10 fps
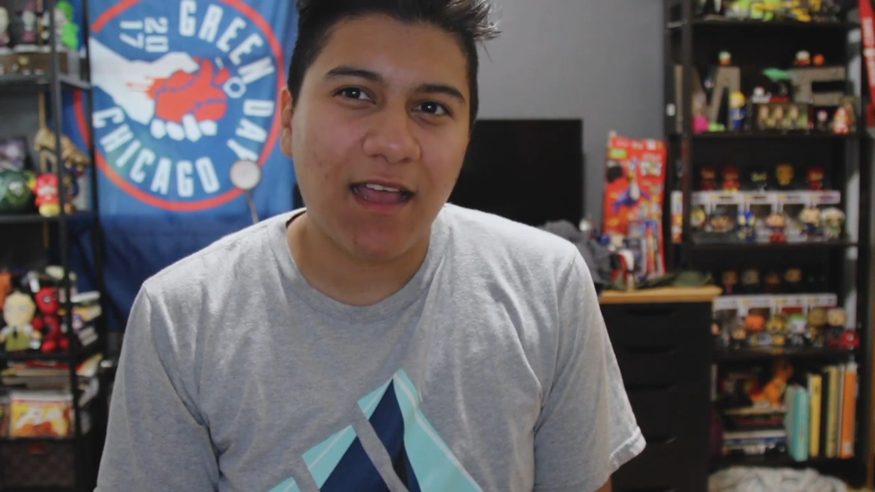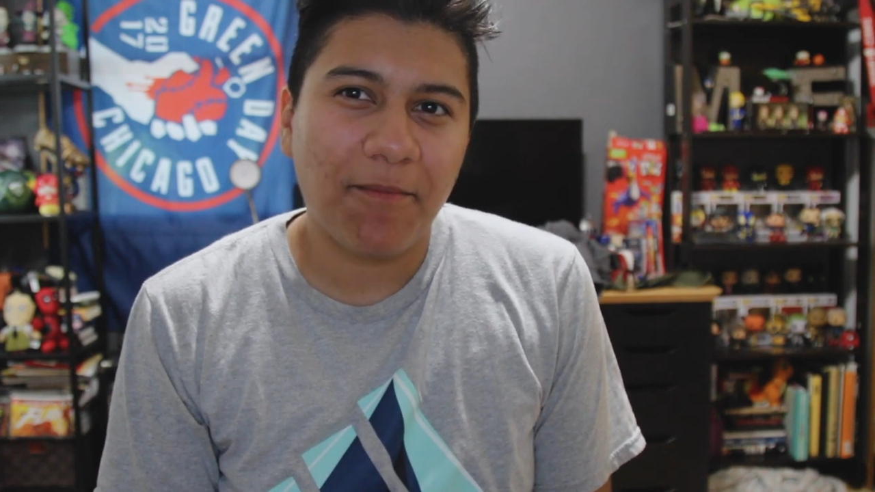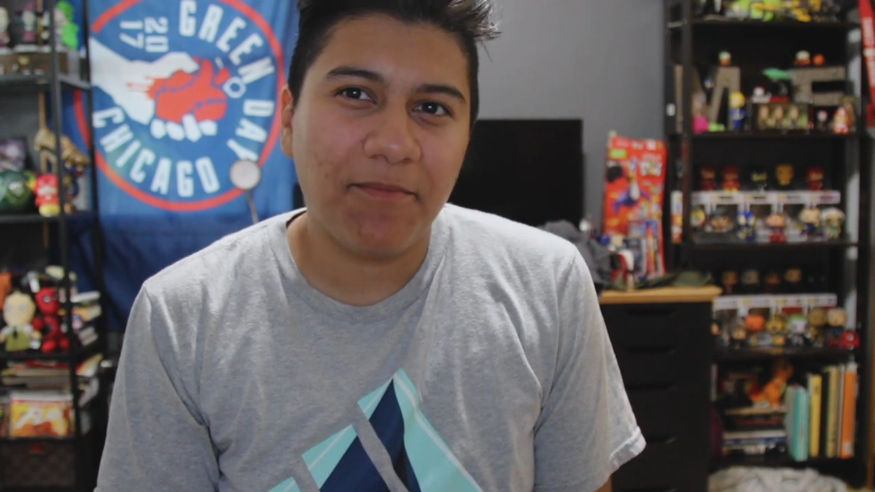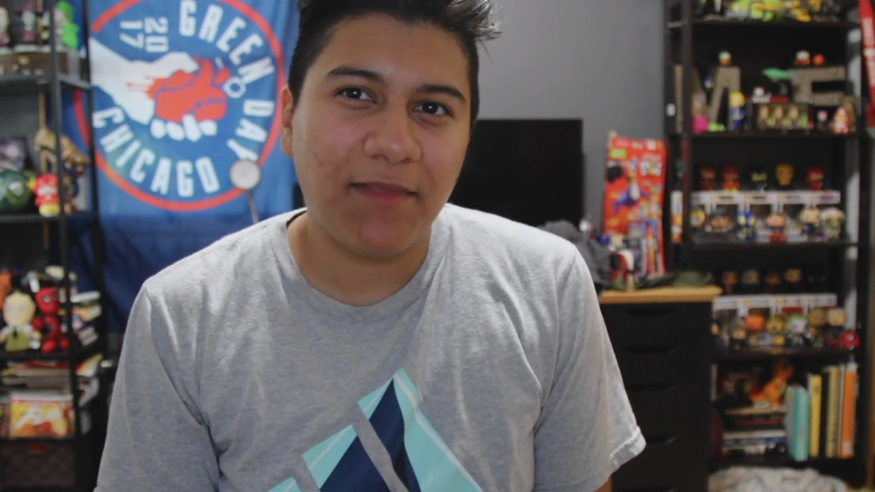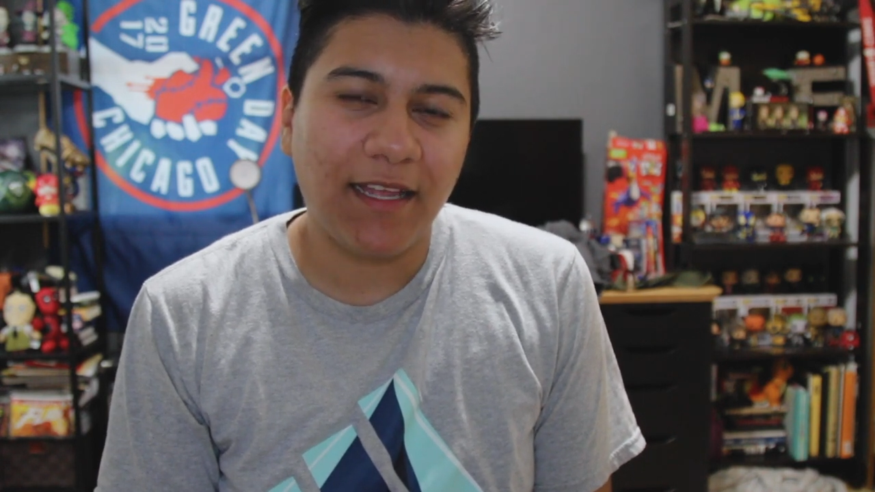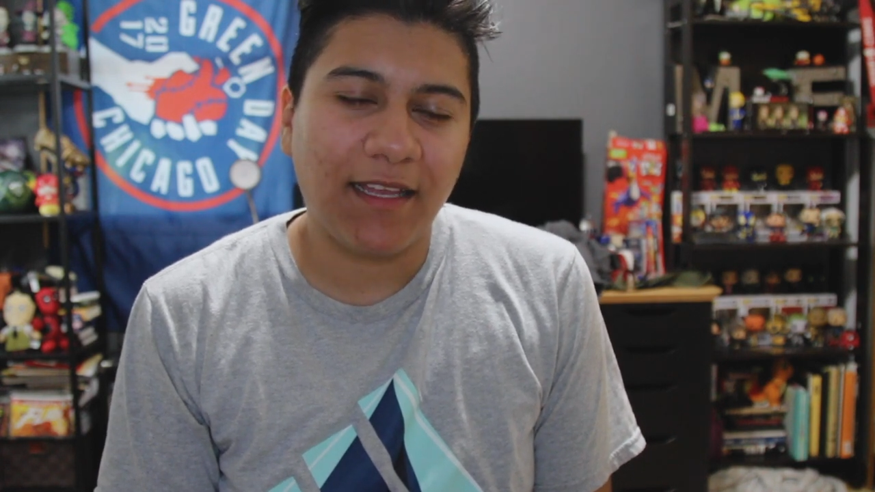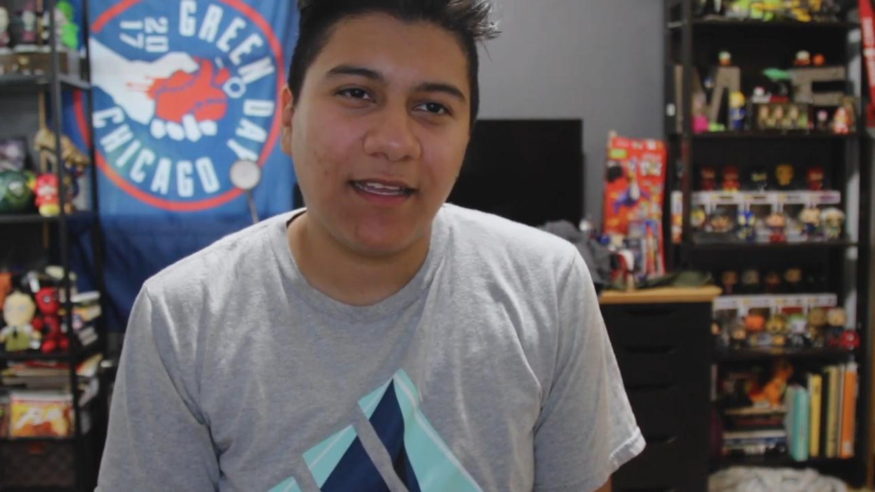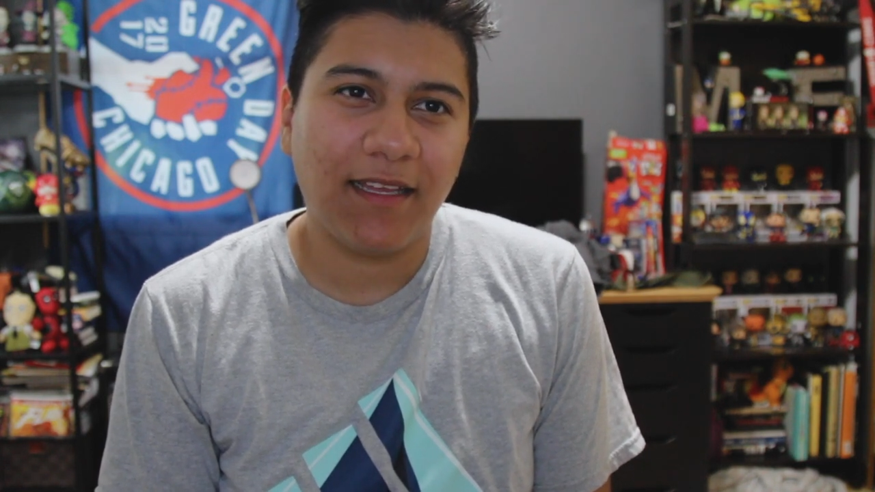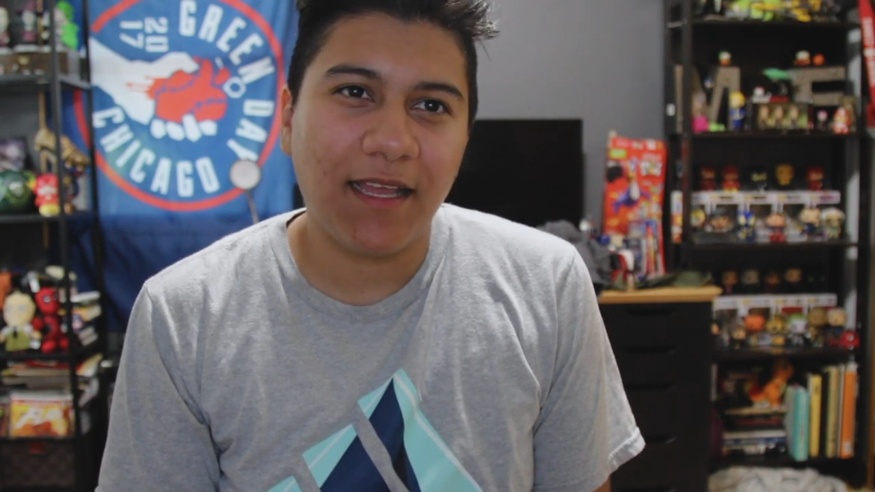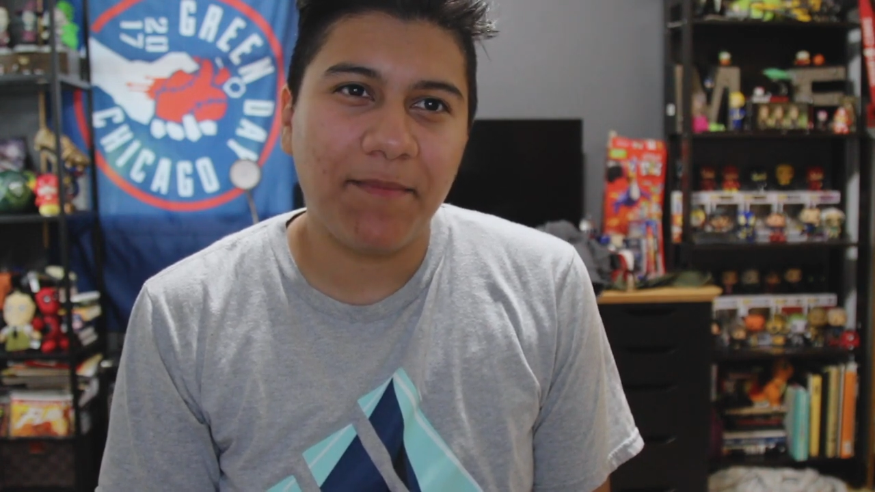I'm
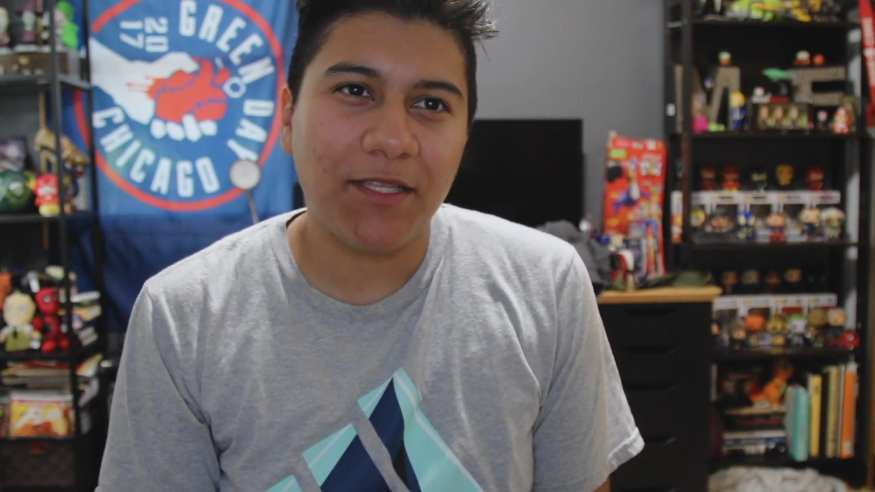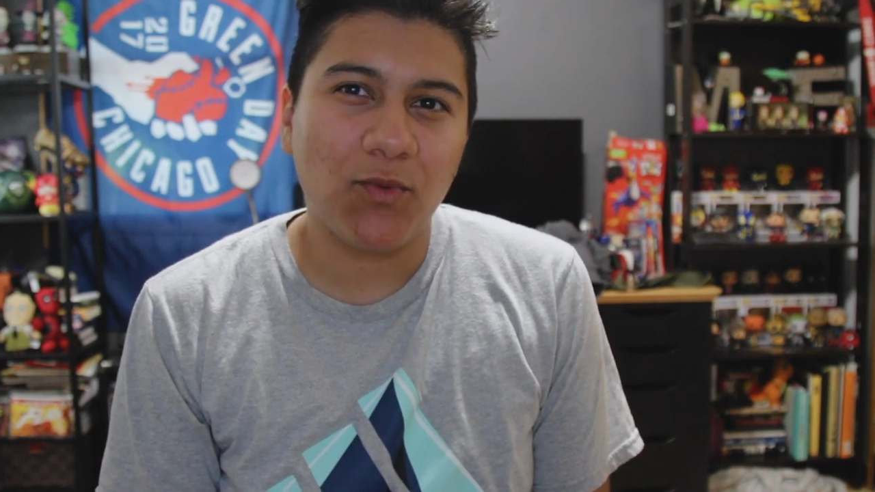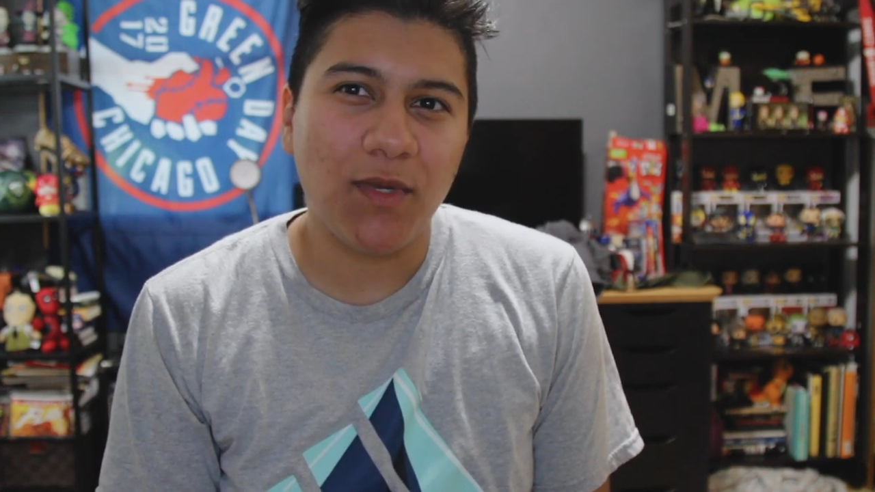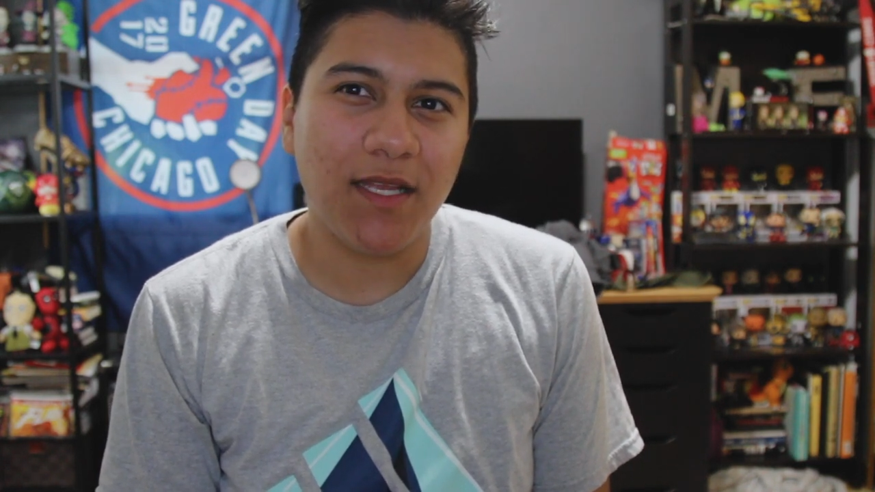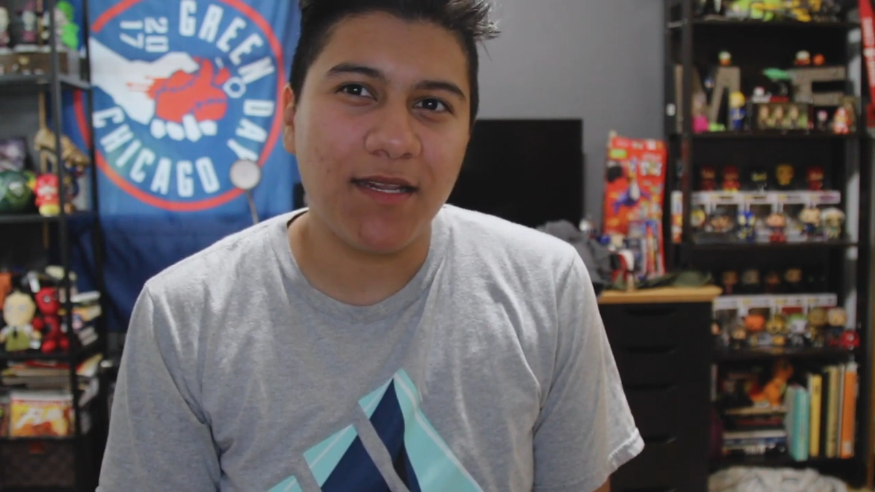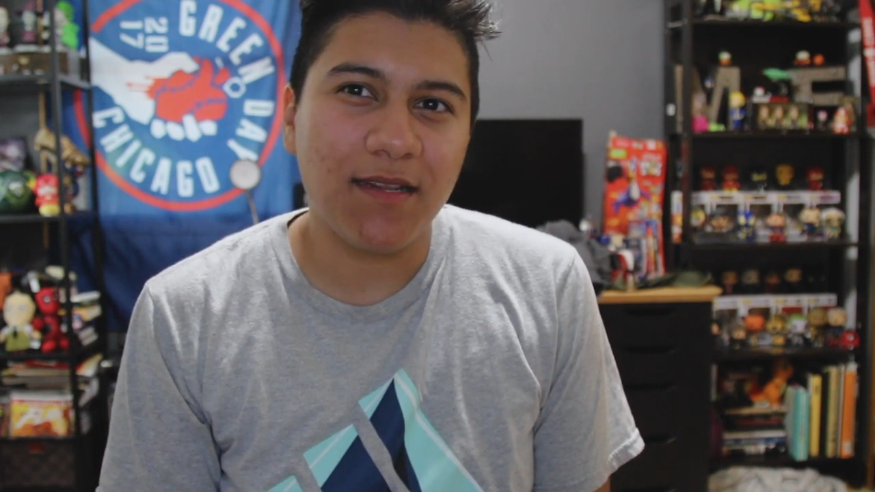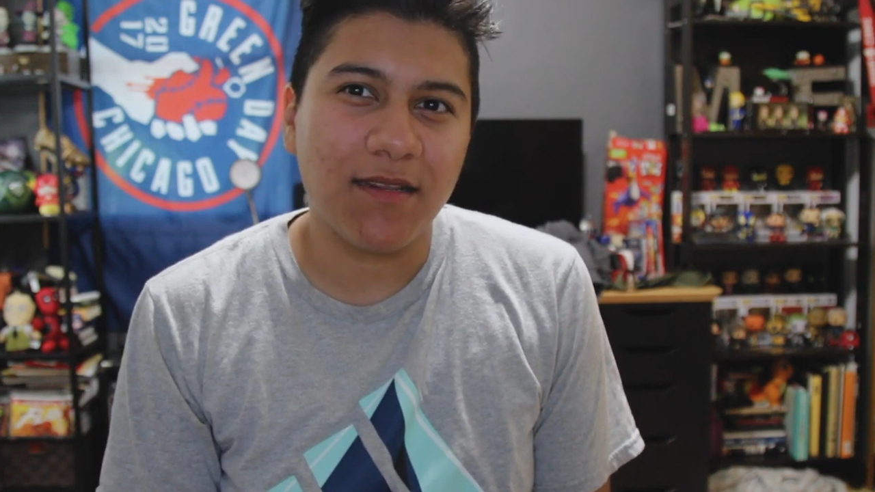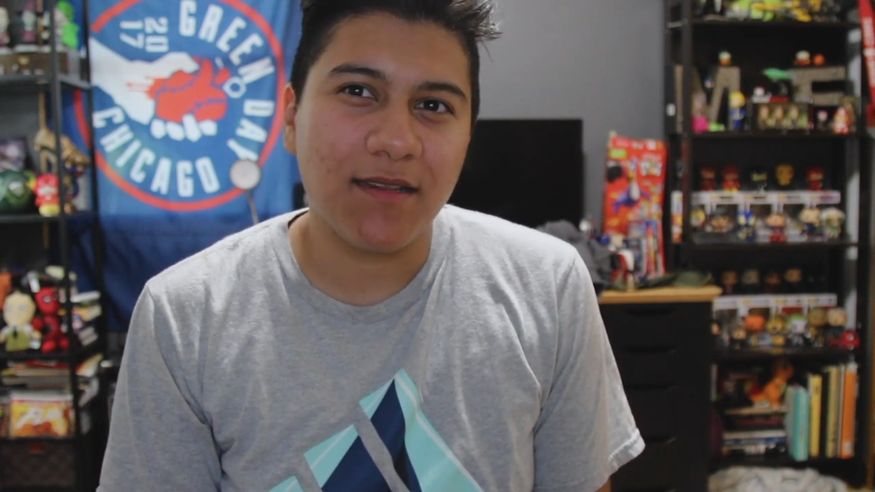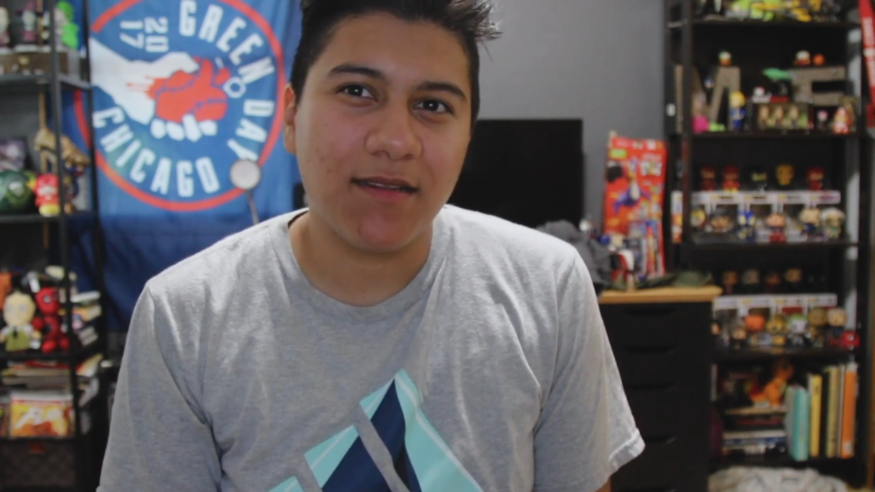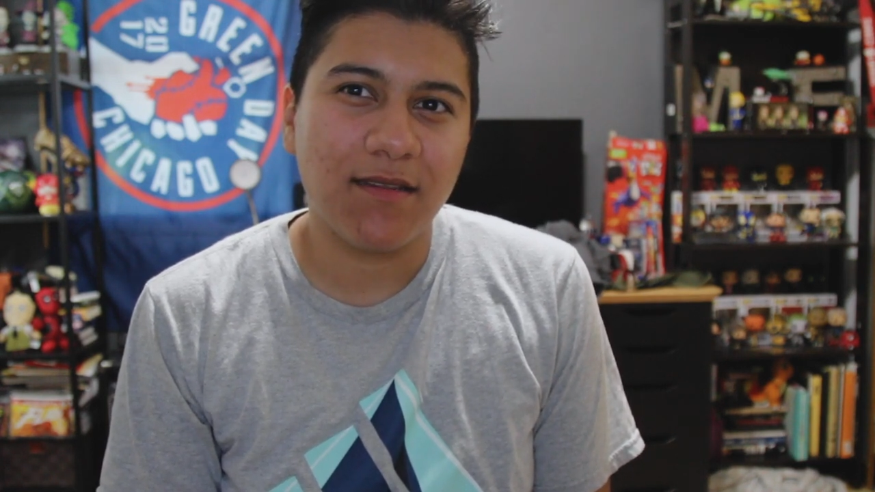like in between.